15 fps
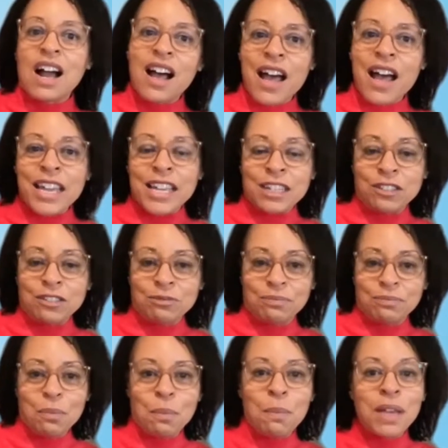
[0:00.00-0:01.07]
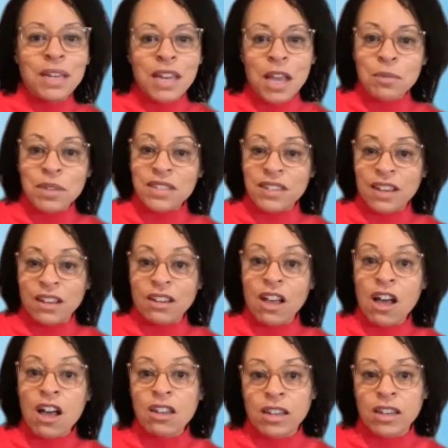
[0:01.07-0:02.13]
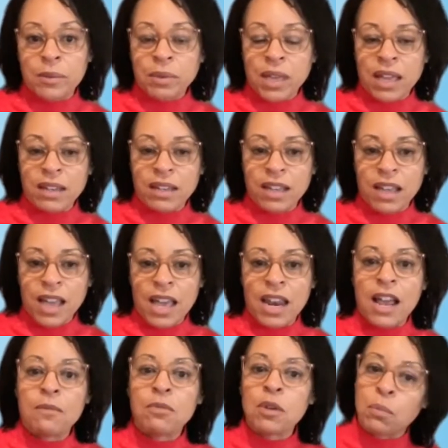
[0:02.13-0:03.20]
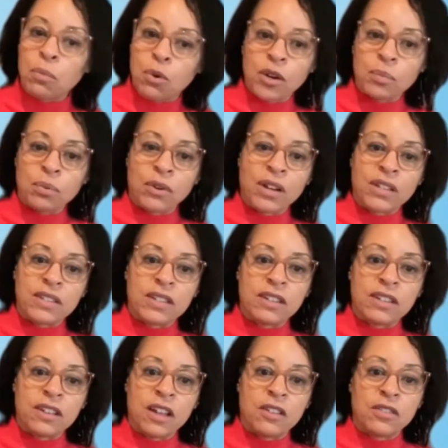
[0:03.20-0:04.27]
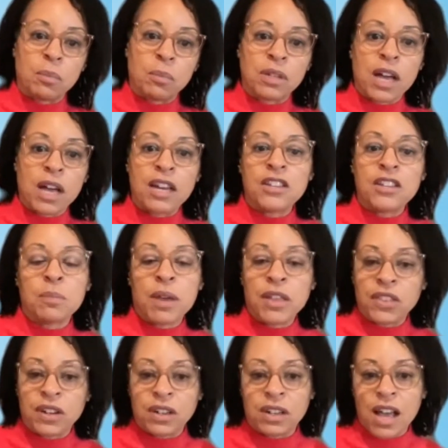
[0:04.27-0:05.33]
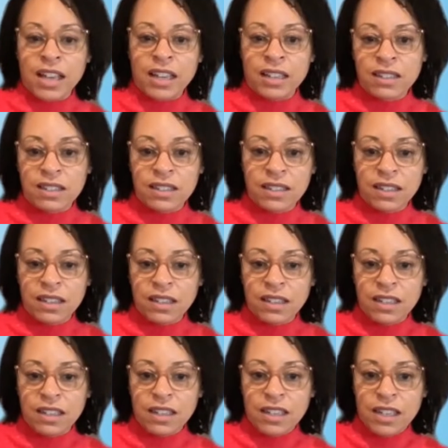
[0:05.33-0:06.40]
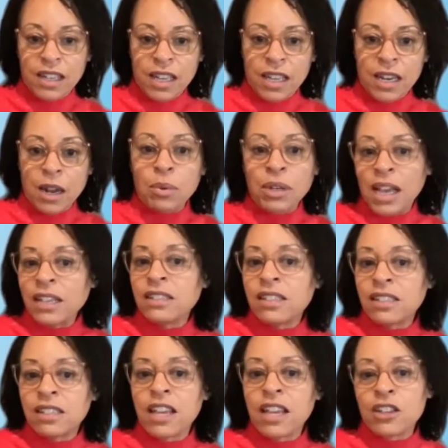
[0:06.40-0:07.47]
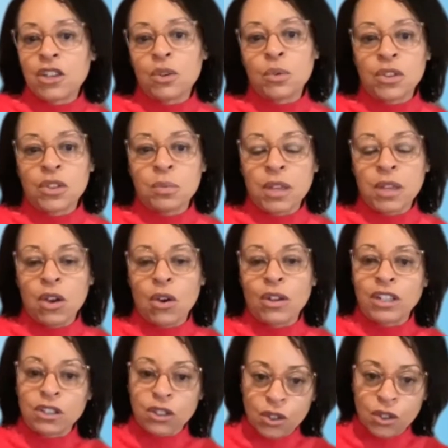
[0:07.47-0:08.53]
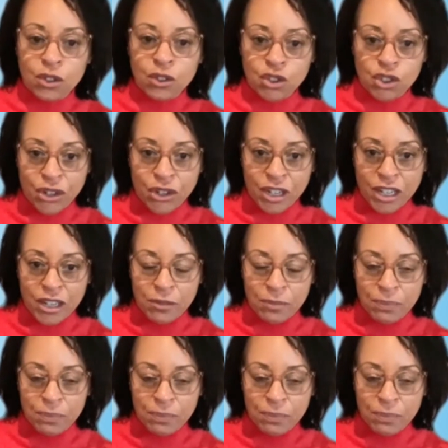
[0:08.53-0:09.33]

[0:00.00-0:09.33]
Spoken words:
Hi, my name is Stella Hull-Lampkin, and I'm the Board President of the Pilates Method Alliance. And I would like to take you with me on a little journey,